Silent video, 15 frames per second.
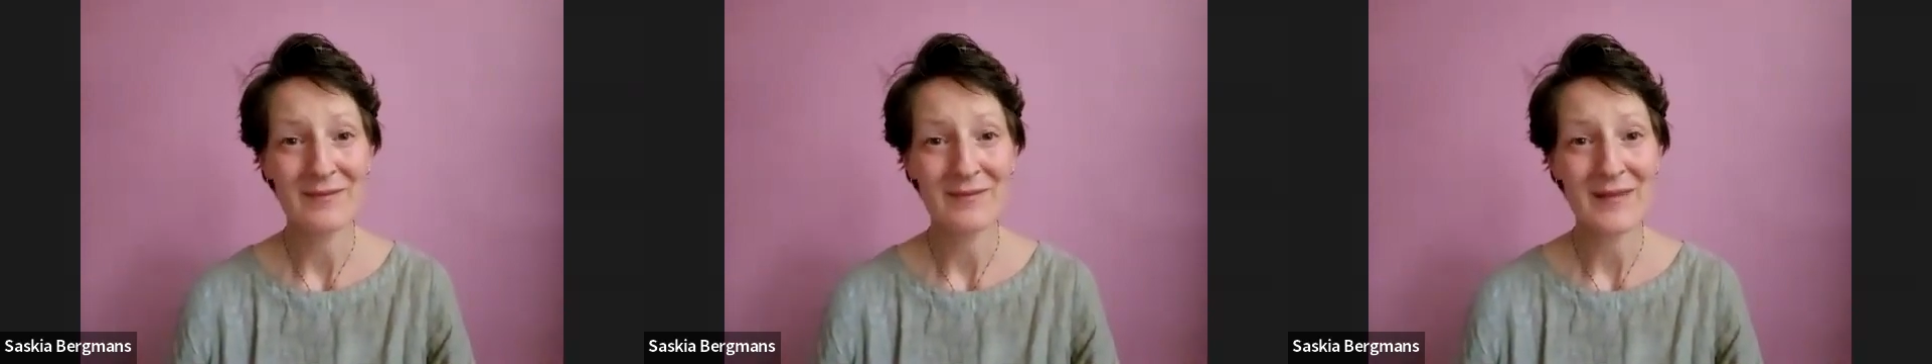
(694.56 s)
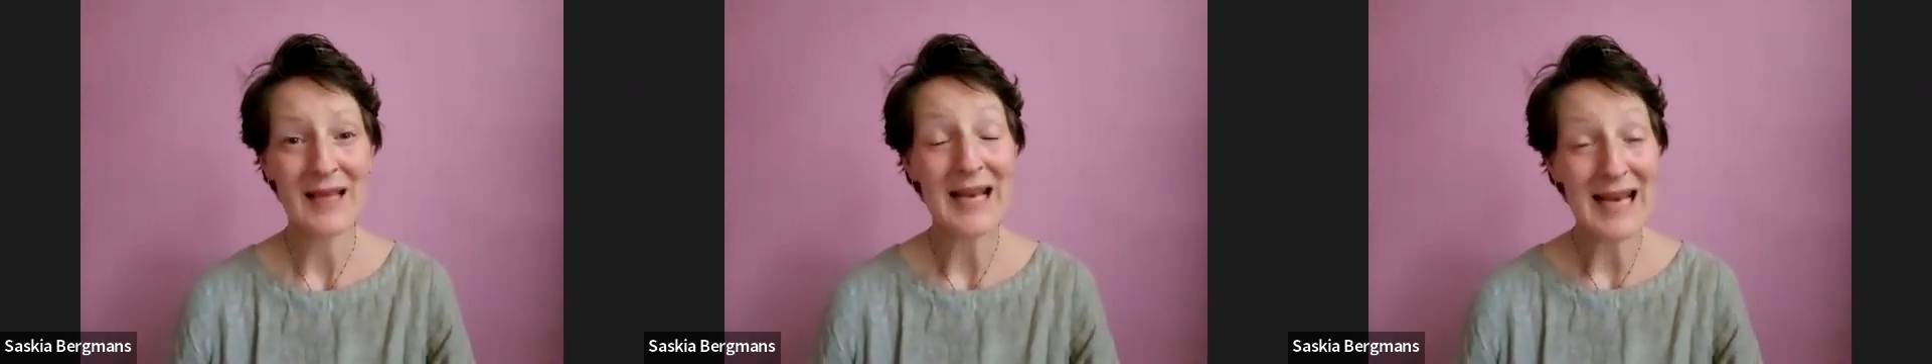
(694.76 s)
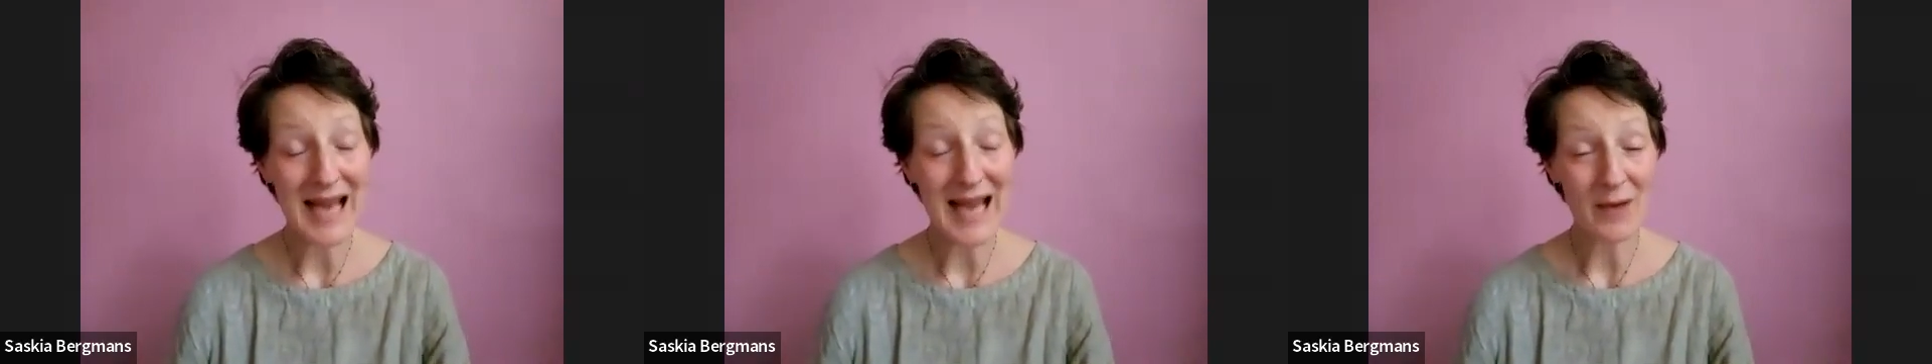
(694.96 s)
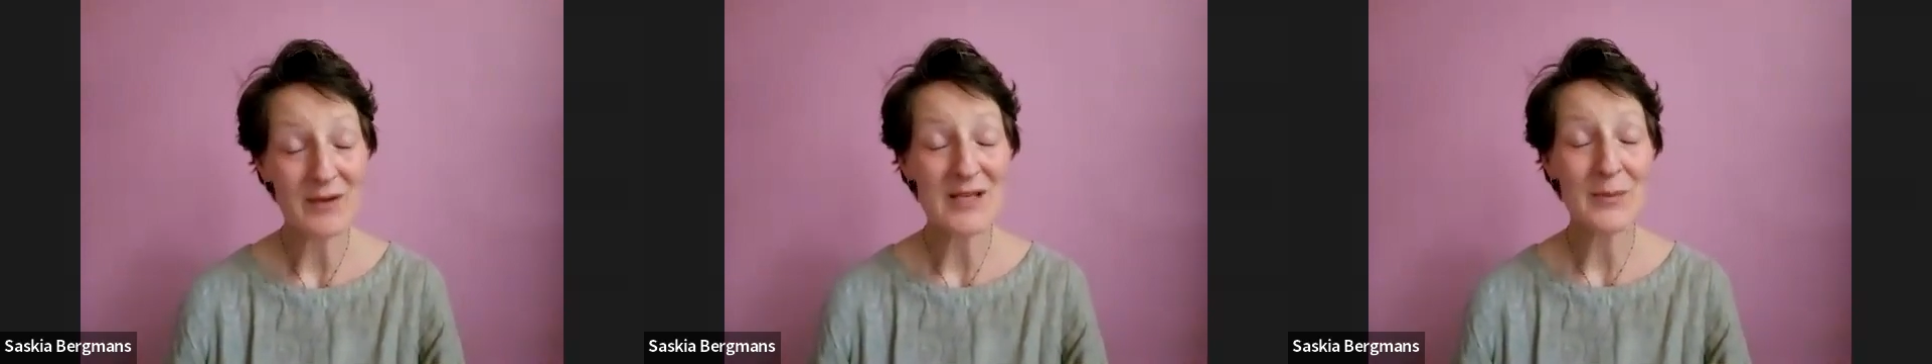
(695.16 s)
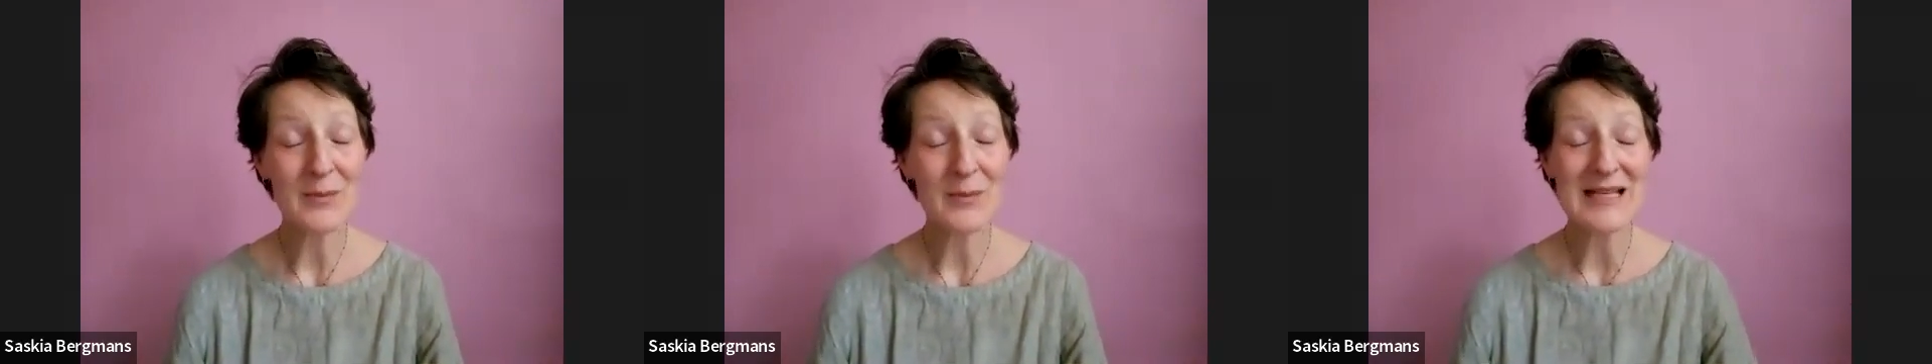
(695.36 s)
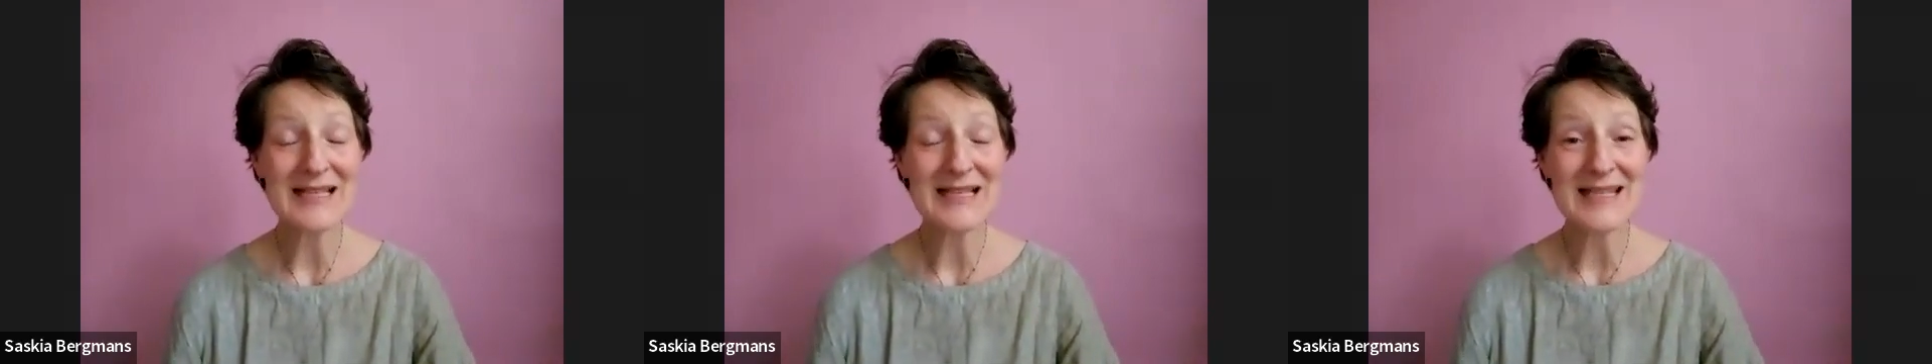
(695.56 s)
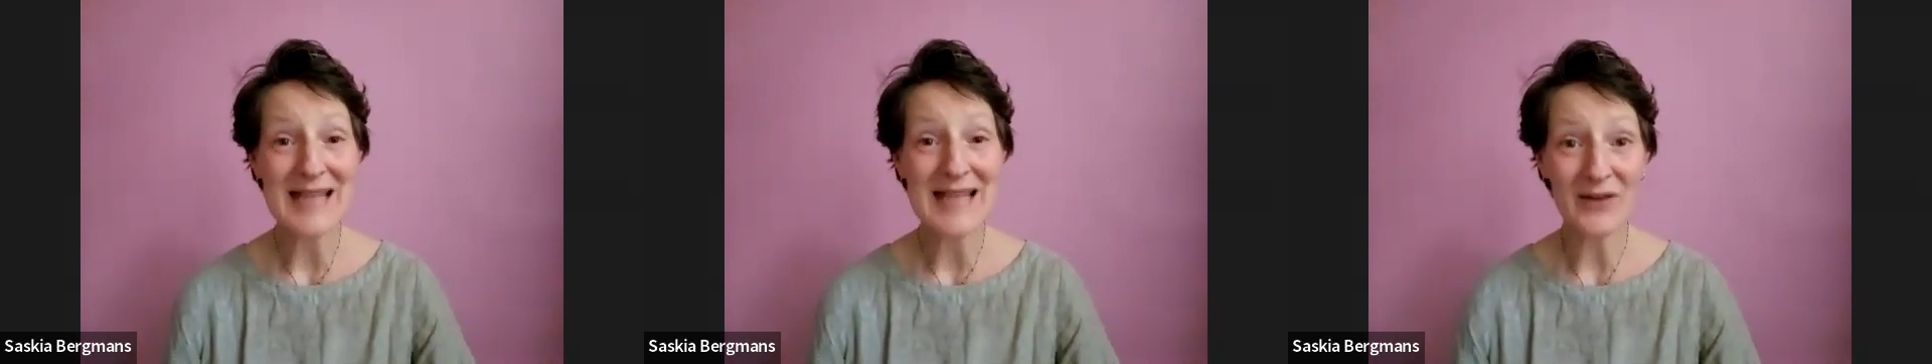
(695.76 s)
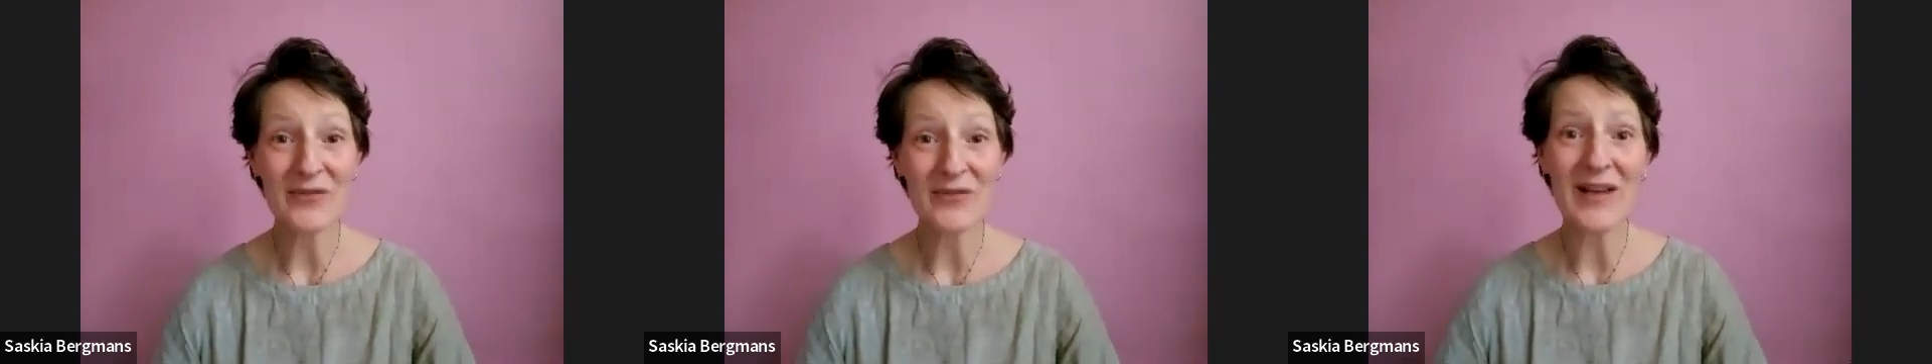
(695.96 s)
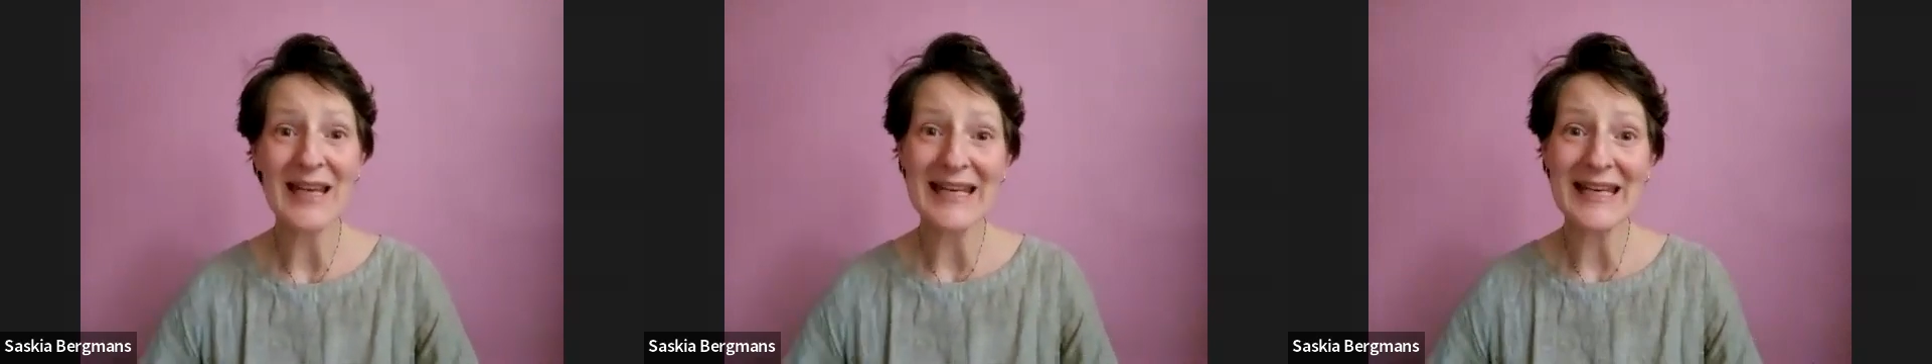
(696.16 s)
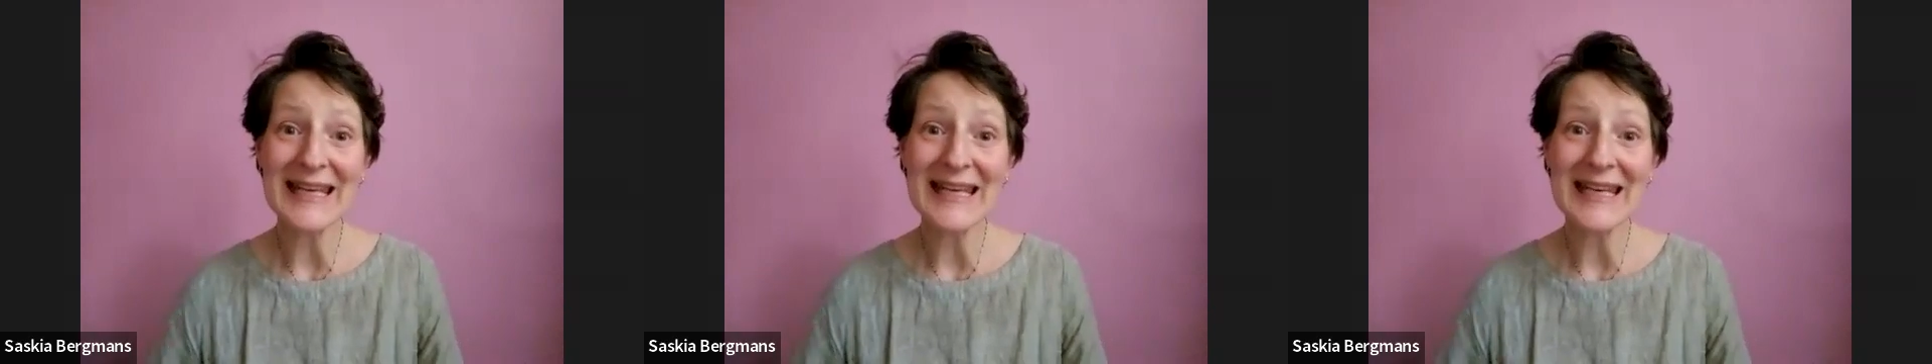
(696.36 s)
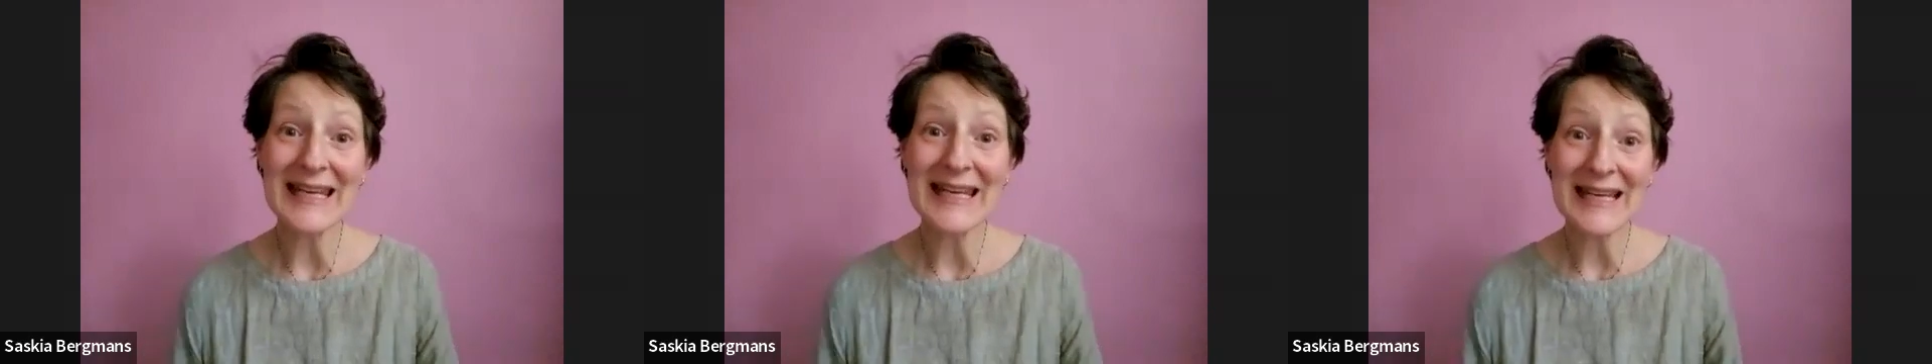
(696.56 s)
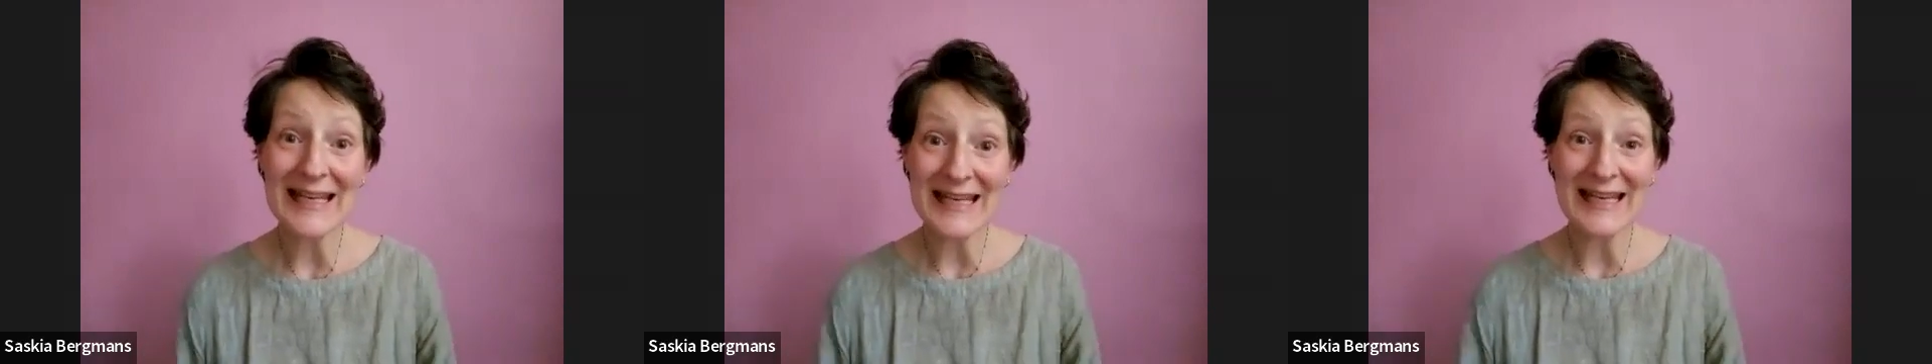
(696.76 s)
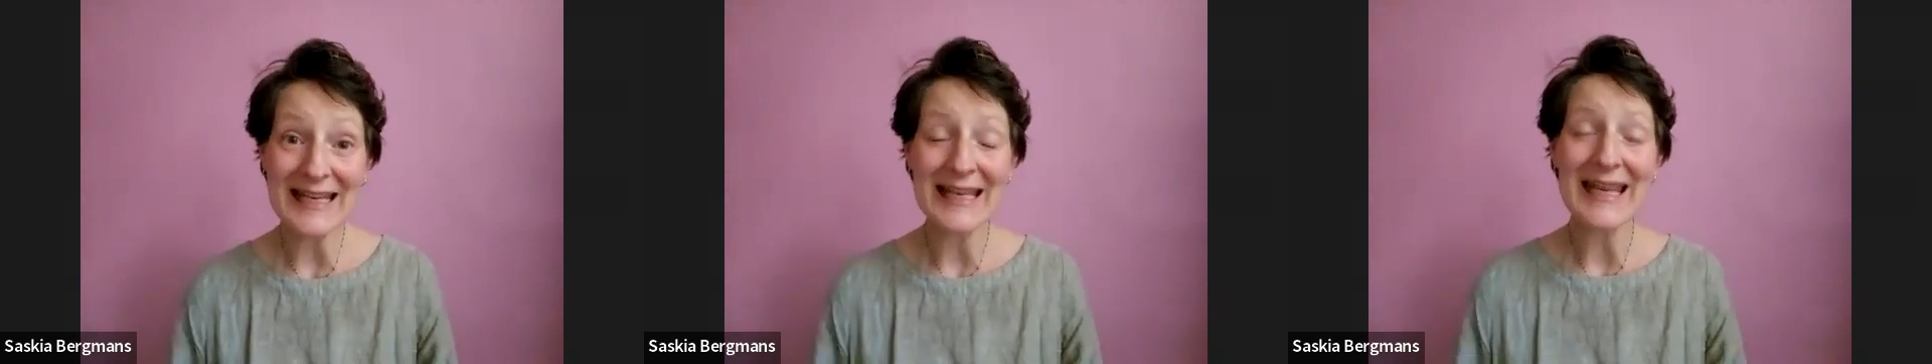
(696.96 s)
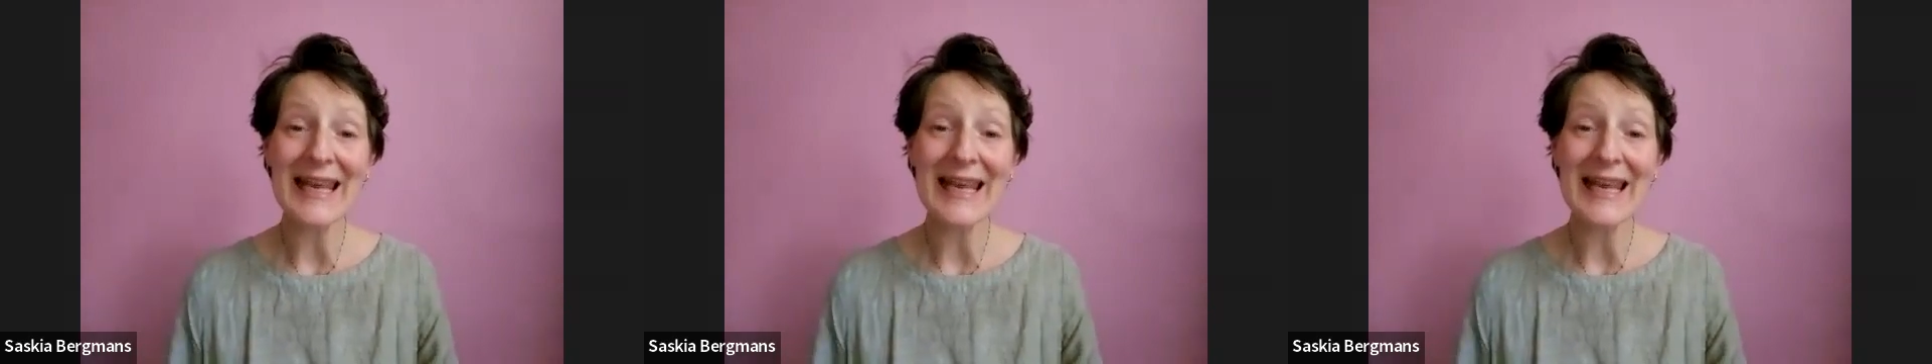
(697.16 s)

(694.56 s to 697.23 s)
And allow it to be a safe and healing